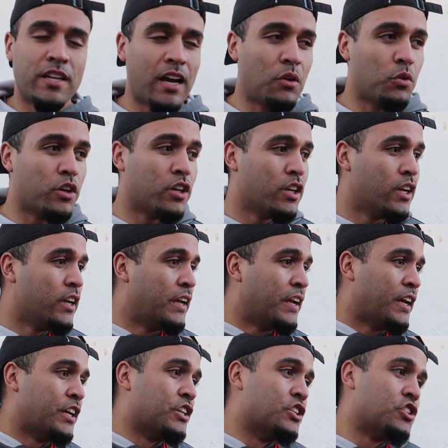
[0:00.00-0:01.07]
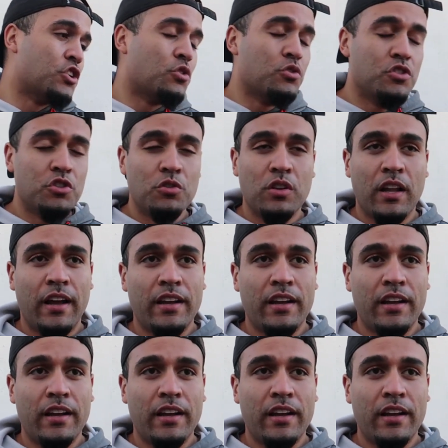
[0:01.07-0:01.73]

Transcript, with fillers: Tower, and showed you